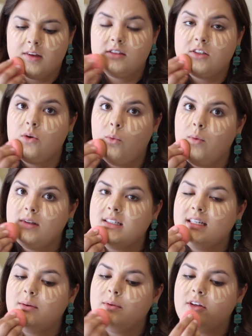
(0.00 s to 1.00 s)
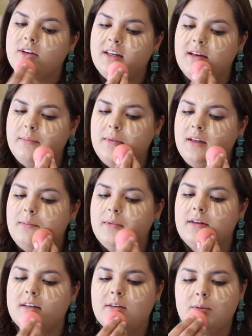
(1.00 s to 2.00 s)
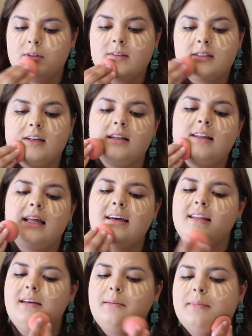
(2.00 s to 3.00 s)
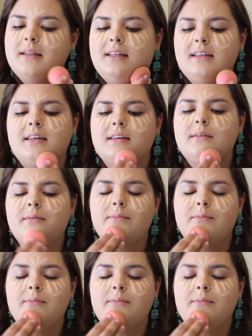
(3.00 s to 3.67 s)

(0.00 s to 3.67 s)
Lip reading: So once again, with our damp Beauty Blender, we're just going to lightly blend in.